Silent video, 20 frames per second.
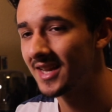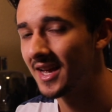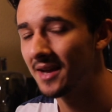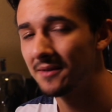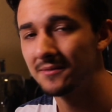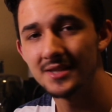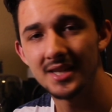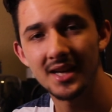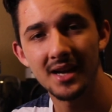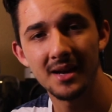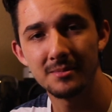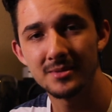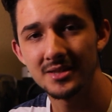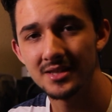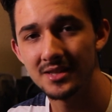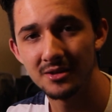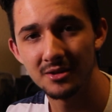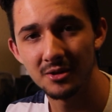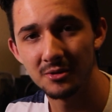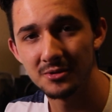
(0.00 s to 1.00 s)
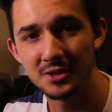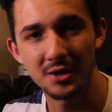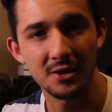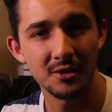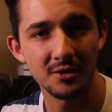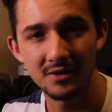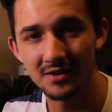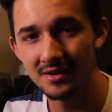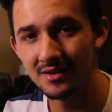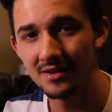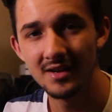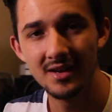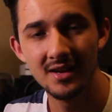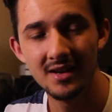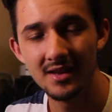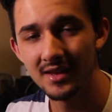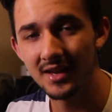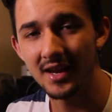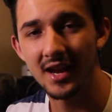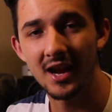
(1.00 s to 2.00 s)
have time to, turn
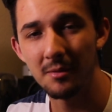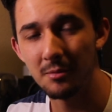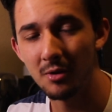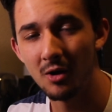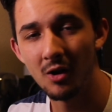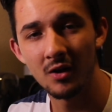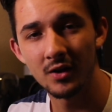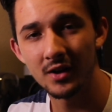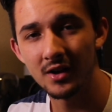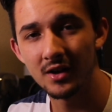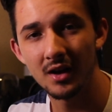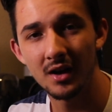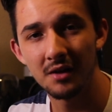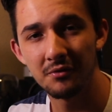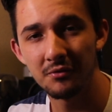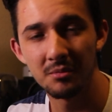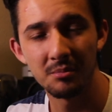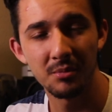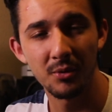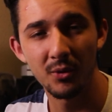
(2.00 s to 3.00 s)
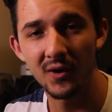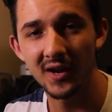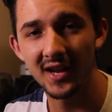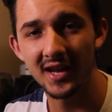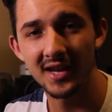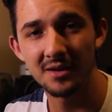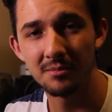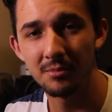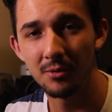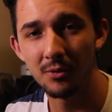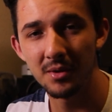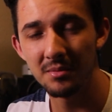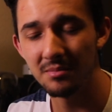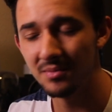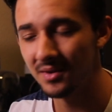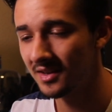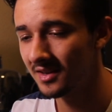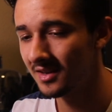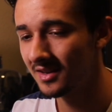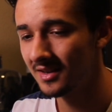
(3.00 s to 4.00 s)
the camera on and off from point A to point
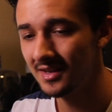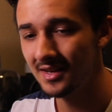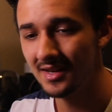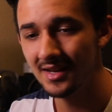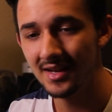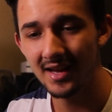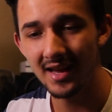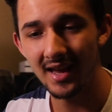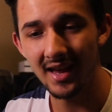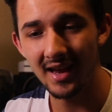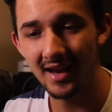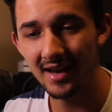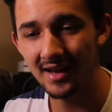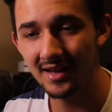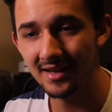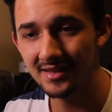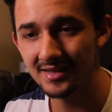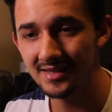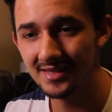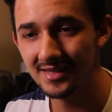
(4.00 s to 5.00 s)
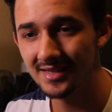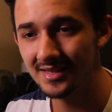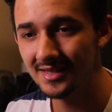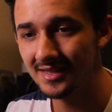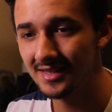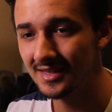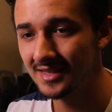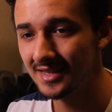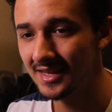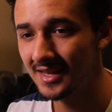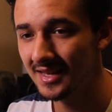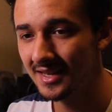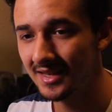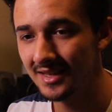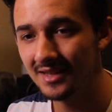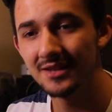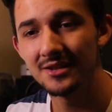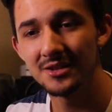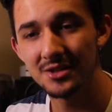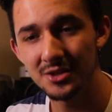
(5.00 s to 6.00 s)
B, and
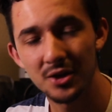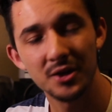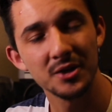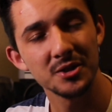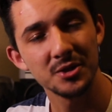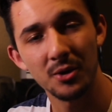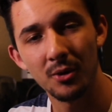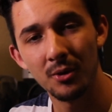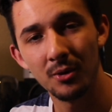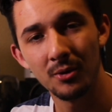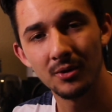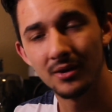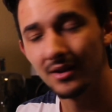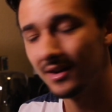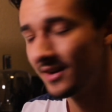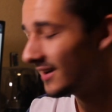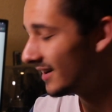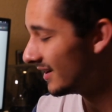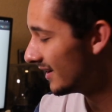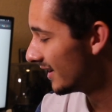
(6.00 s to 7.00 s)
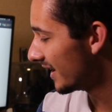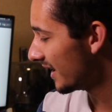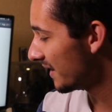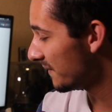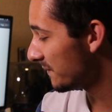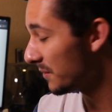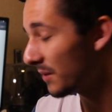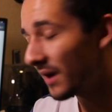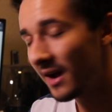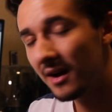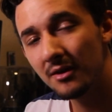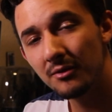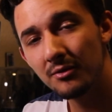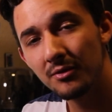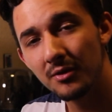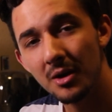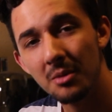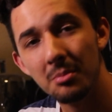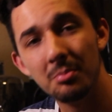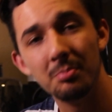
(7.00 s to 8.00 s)
it took a toll. If you have
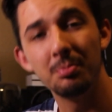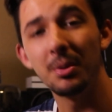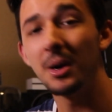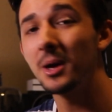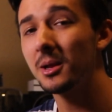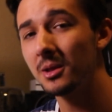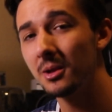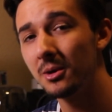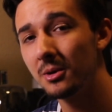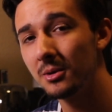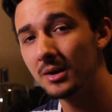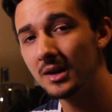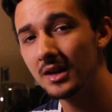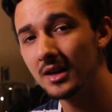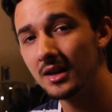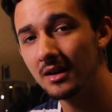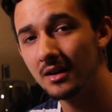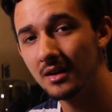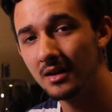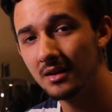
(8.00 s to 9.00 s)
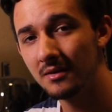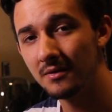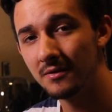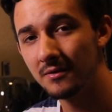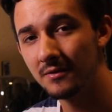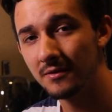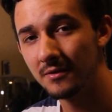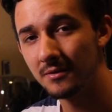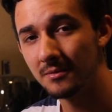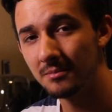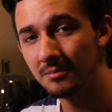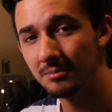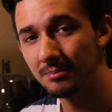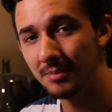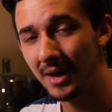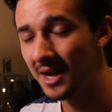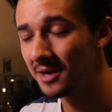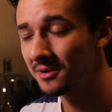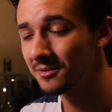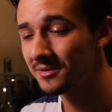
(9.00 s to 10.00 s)
a buttload of
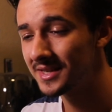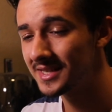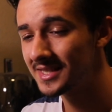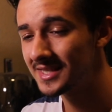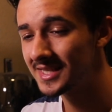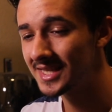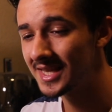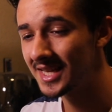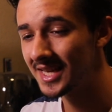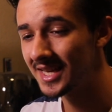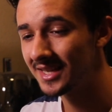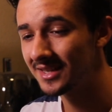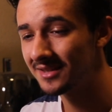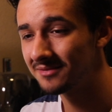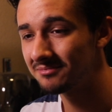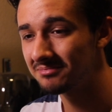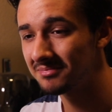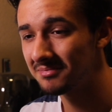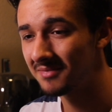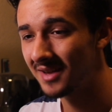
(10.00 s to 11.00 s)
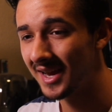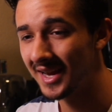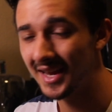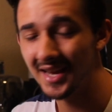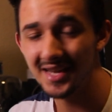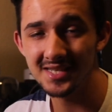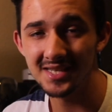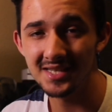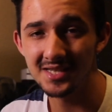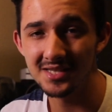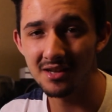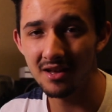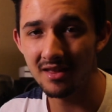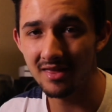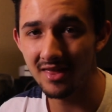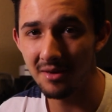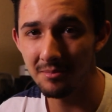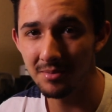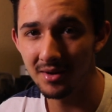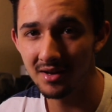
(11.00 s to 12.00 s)
batteries, then I guess it's not
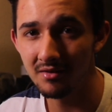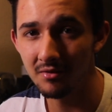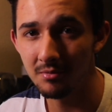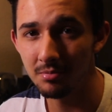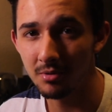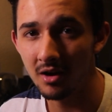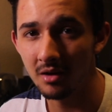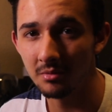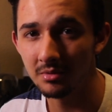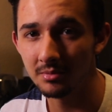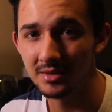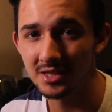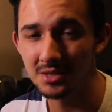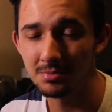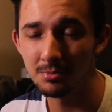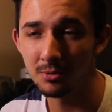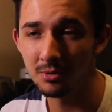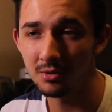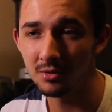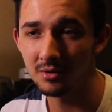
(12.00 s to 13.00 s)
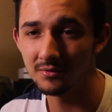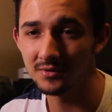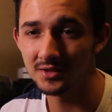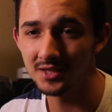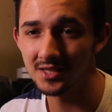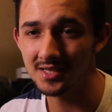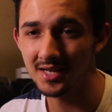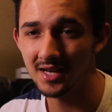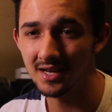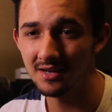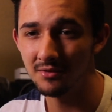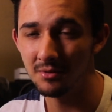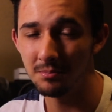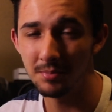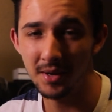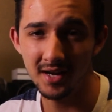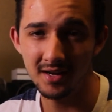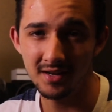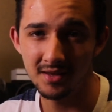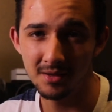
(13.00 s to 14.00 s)
that big of a problem. It's more of just kind of a
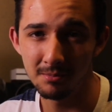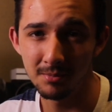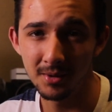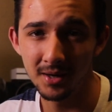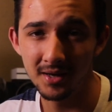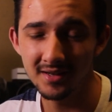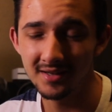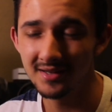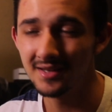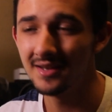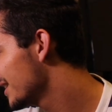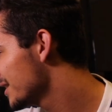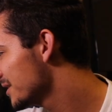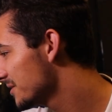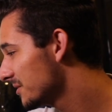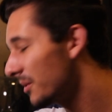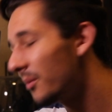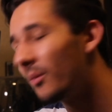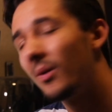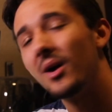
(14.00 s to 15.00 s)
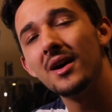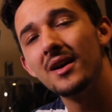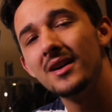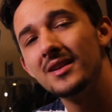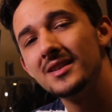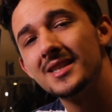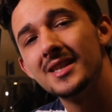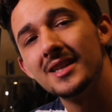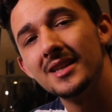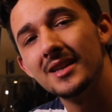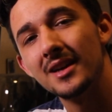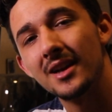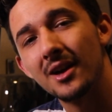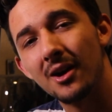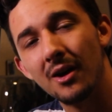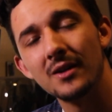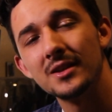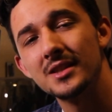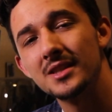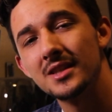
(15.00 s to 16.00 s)
pain in the butt. You don't want to
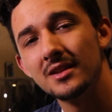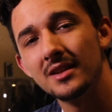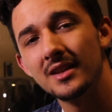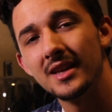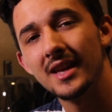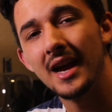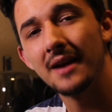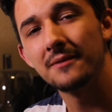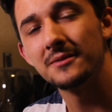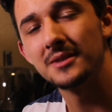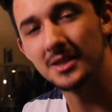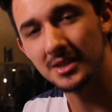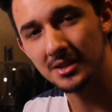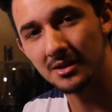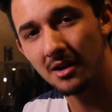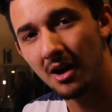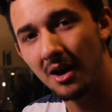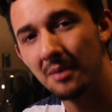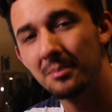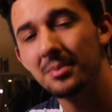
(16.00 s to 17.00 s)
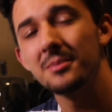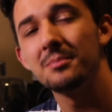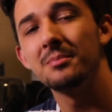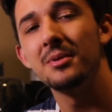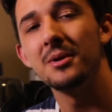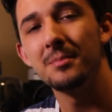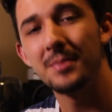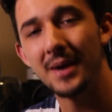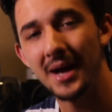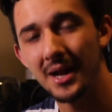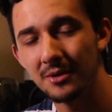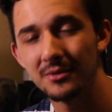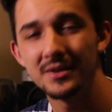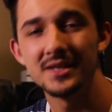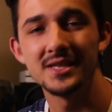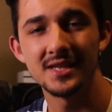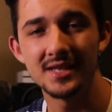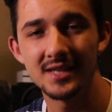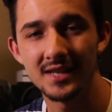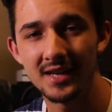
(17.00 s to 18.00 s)
constantly have to stop, put
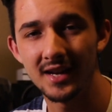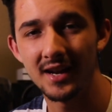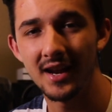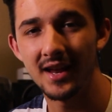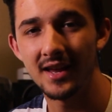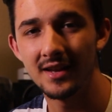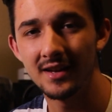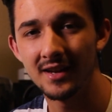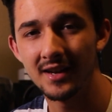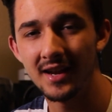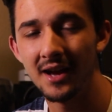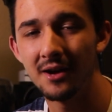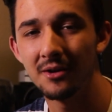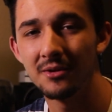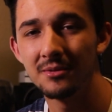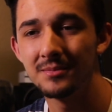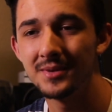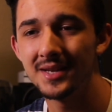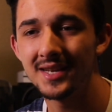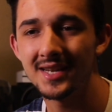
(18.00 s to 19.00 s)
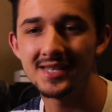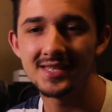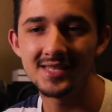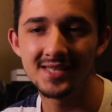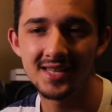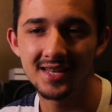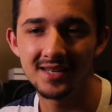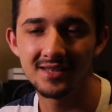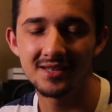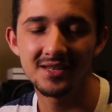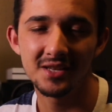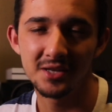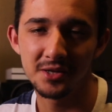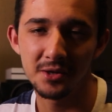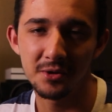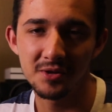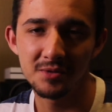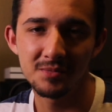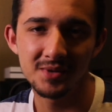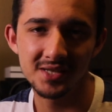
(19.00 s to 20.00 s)
batteries in and out, because then,
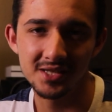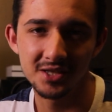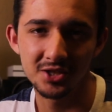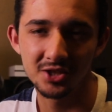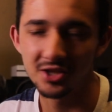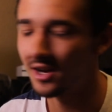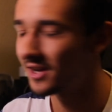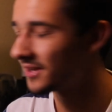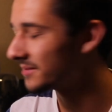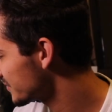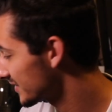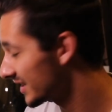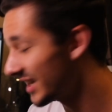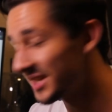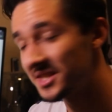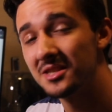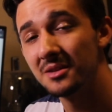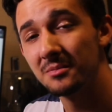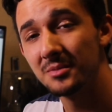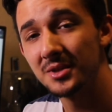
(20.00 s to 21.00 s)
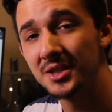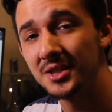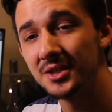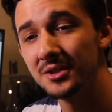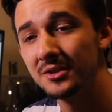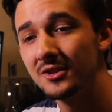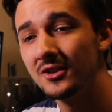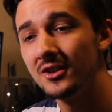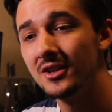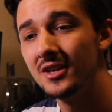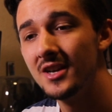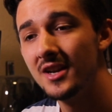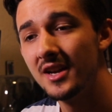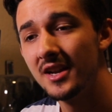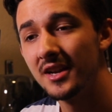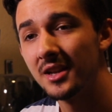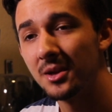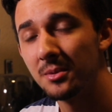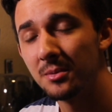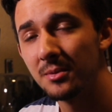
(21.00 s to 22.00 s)
you miss the shot. That's number two.
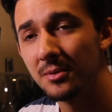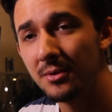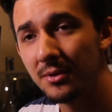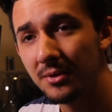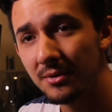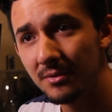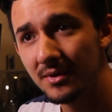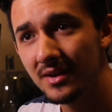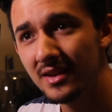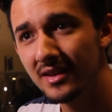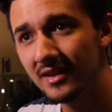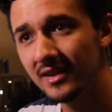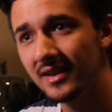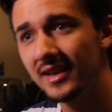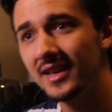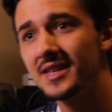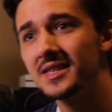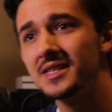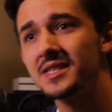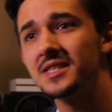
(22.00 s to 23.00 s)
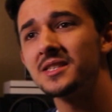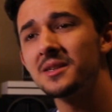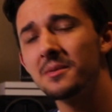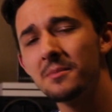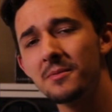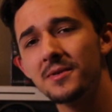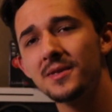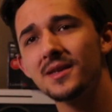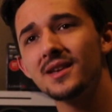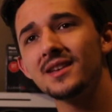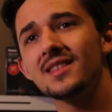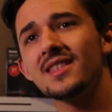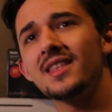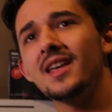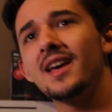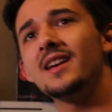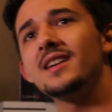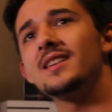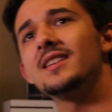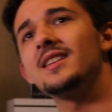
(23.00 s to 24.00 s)
Number three is something
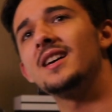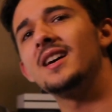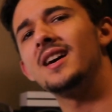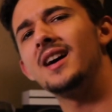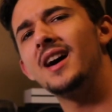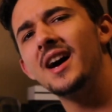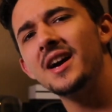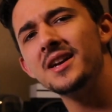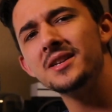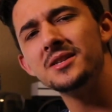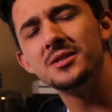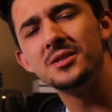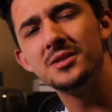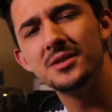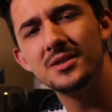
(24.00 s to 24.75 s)
that I